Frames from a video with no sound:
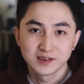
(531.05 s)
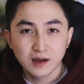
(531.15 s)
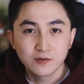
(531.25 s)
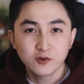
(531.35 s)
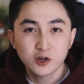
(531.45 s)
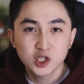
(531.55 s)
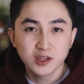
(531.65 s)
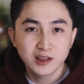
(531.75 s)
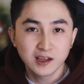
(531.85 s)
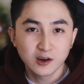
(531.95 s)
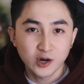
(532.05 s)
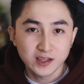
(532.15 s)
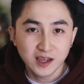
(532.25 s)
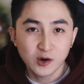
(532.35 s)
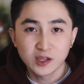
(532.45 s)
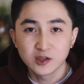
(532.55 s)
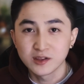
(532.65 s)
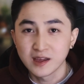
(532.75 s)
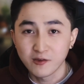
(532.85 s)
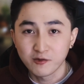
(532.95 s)
Unfortunately, right now I don't
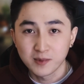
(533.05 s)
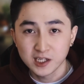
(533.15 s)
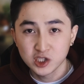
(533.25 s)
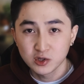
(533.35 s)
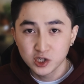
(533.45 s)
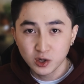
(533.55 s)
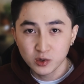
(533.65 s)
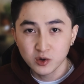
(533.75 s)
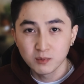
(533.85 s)
have much to show you,